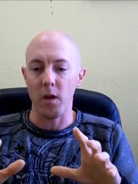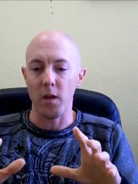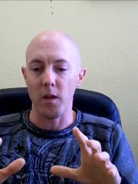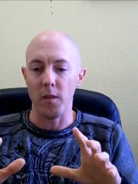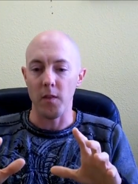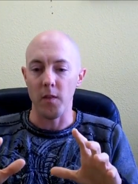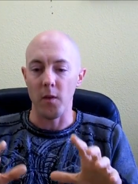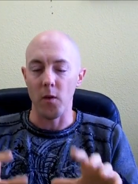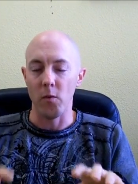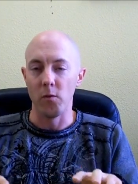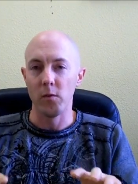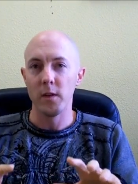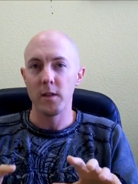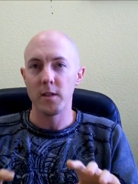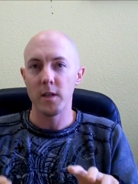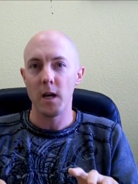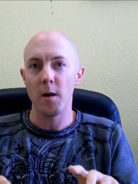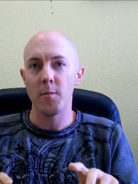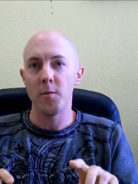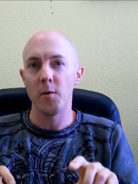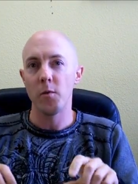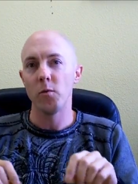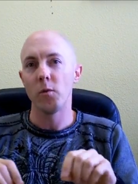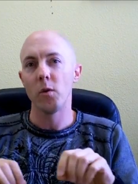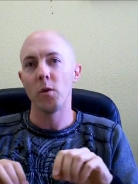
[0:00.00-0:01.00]
the only time
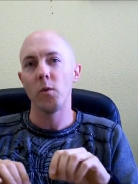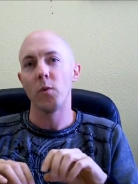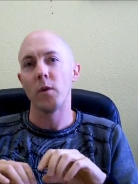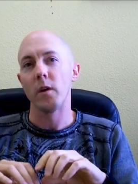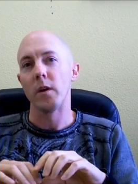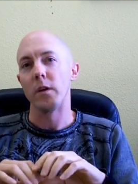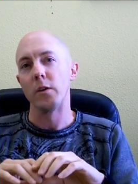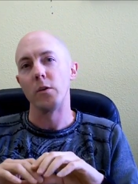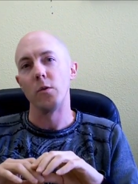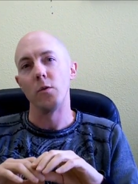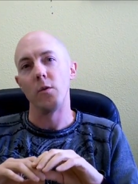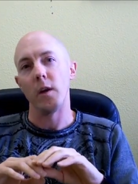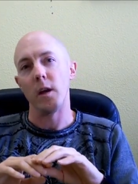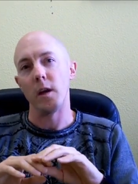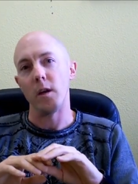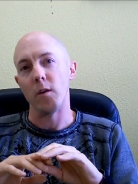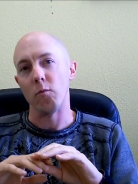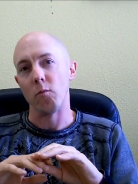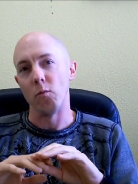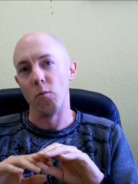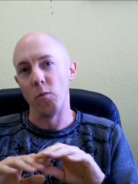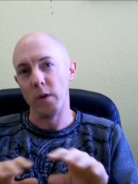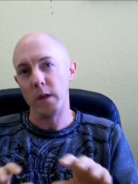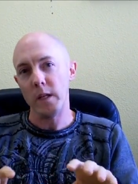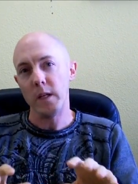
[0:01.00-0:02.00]
you really want to do a
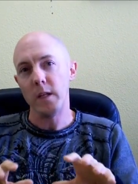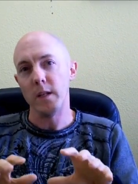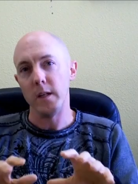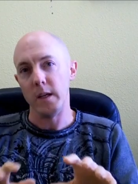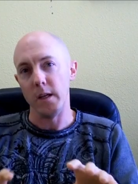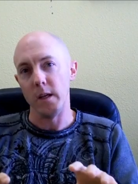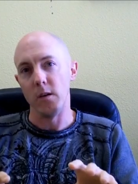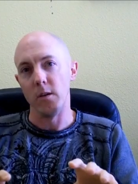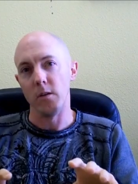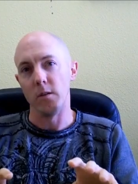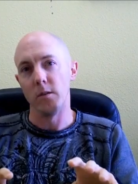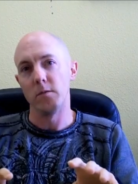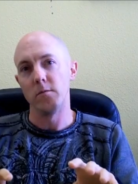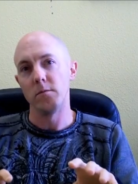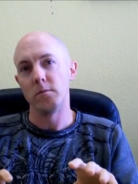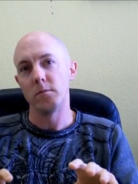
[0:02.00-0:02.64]
redeal,